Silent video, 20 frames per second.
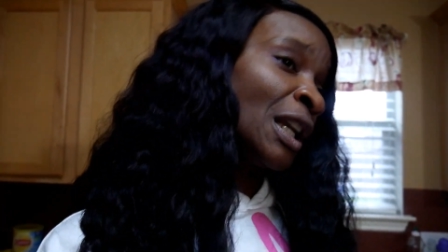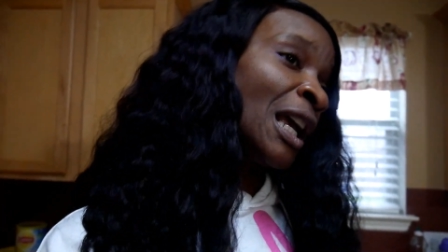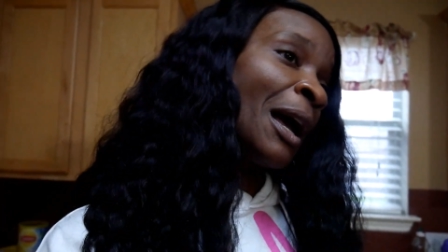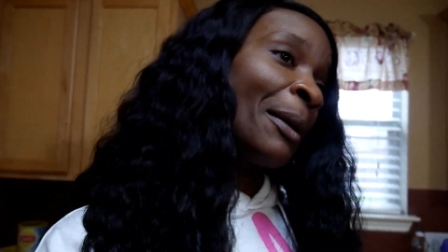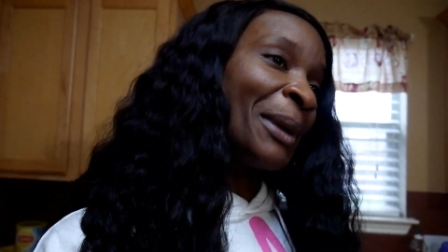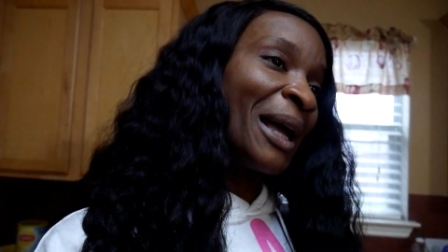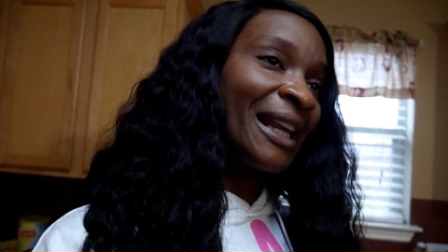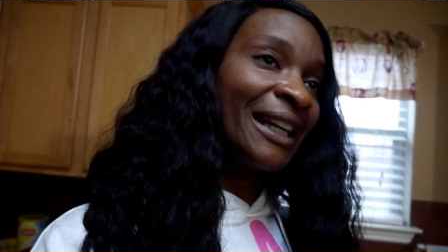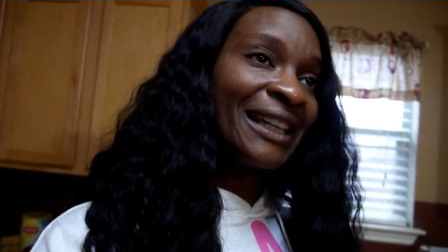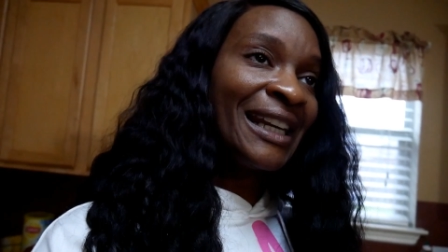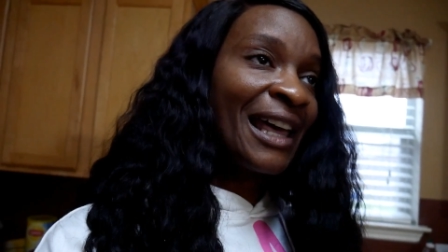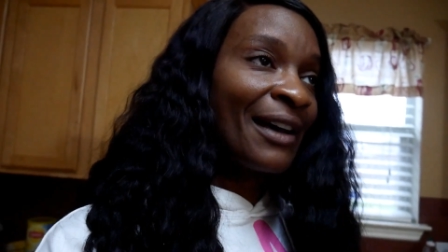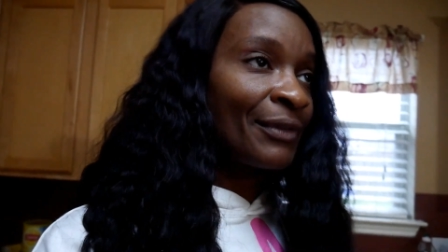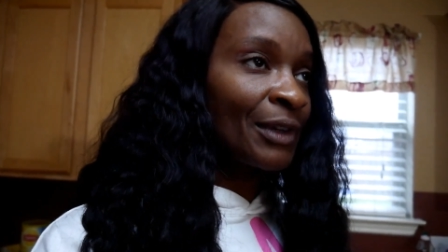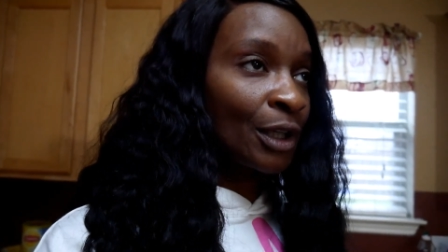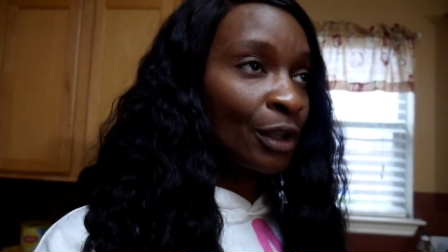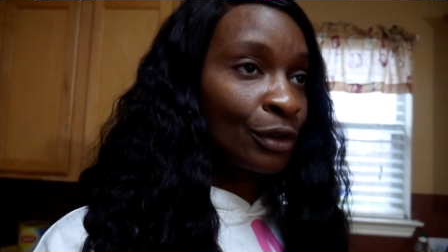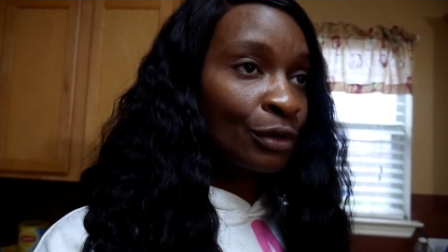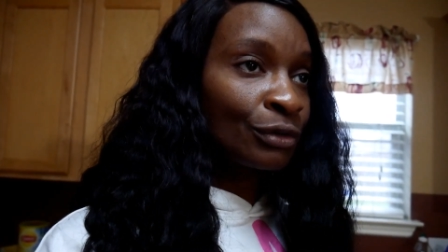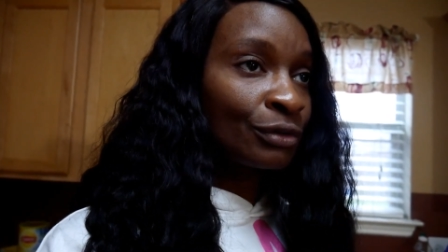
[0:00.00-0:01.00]
I mean, I didn't have
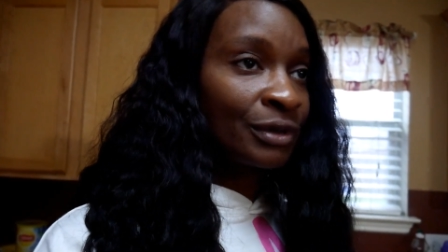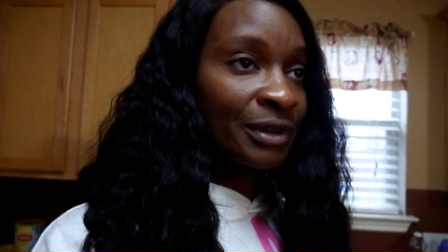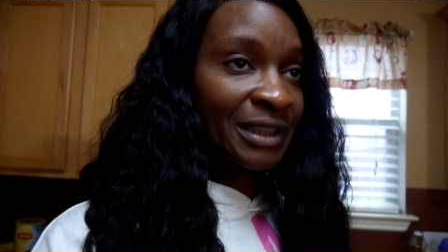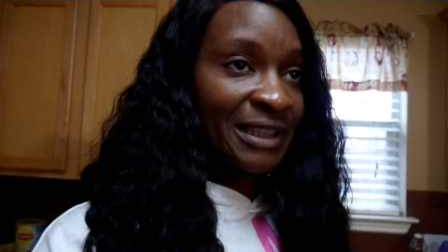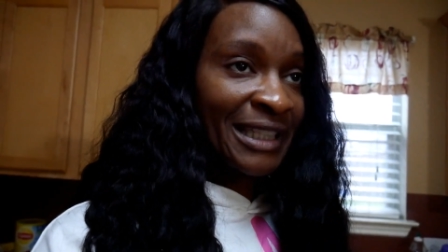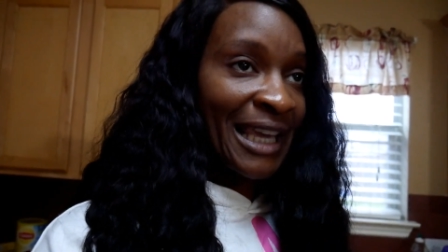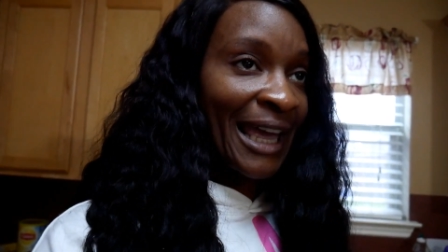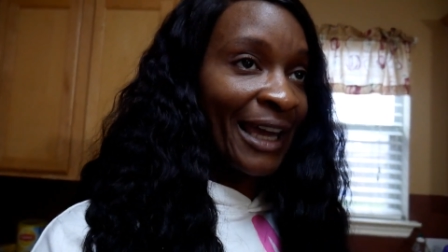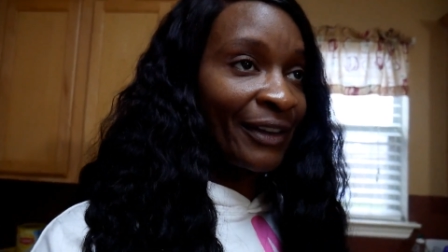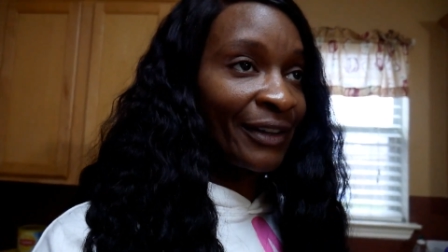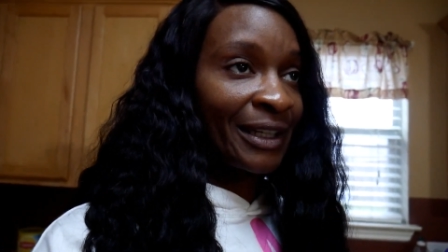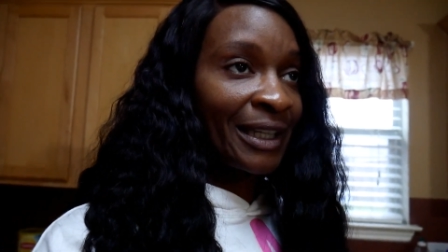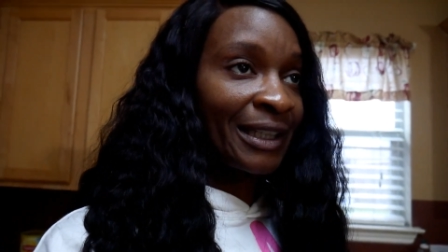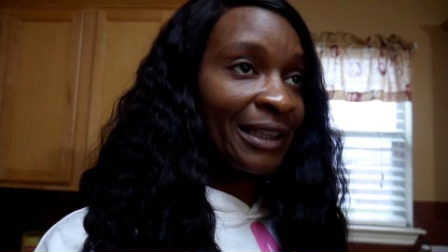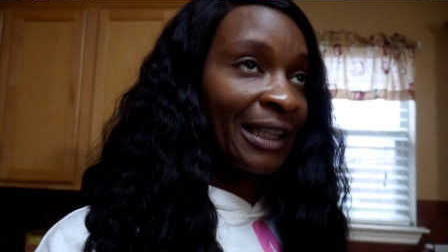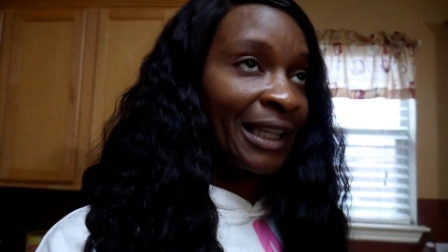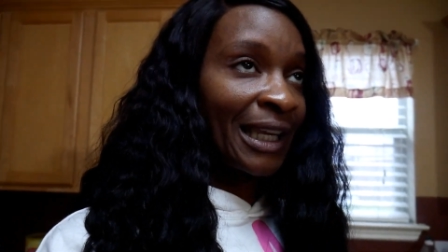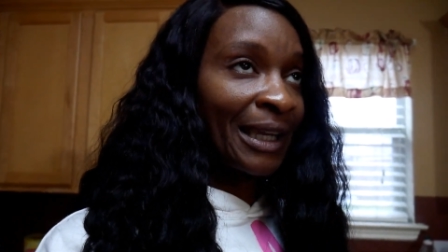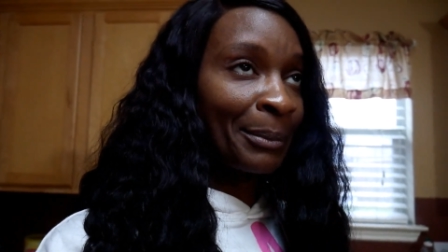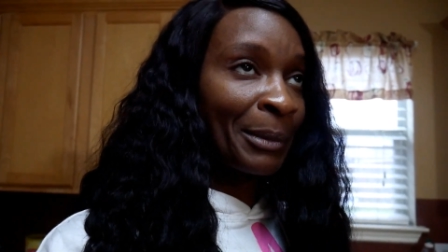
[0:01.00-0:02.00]
a gluten attack or
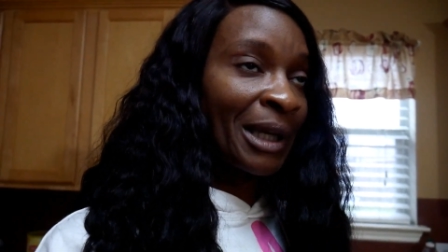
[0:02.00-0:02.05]
anything.